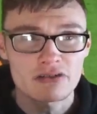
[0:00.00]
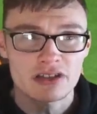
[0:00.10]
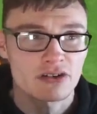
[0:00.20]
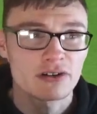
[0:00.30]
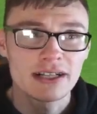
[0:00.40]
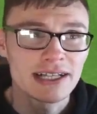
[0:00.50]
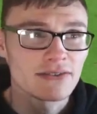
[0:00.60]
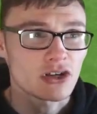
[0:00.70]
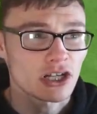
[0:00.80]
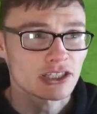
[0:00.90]
So if
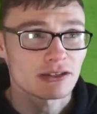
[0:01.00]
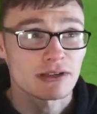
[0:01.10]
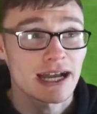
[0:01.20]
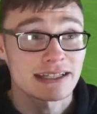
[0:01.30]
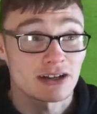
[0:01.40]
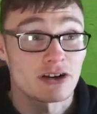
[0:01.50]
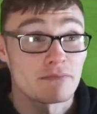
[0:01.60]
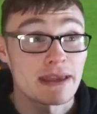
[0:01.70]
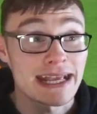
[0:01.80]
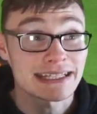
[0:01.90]
you've got some guys that are
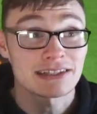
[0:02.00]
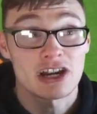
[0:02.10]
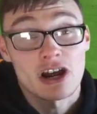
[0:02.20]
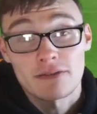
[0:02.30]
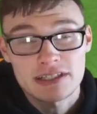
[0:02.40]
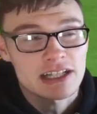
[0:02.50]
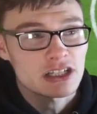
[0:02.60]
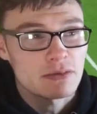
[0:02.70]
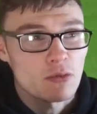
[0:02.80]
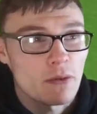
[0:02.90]
amazing there, obviously that's
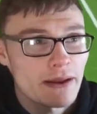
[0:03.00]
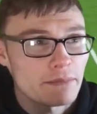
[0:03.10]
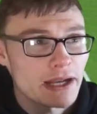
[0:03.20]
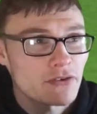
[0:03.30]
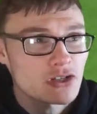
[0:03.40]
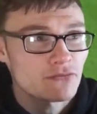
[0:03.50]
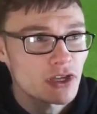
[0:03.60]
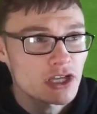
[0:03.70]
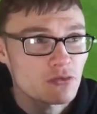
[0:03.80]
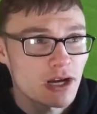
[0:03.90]
going to be more beneficial for
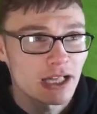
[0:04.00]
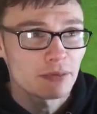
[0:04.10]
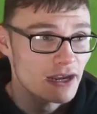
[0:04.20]
you as well.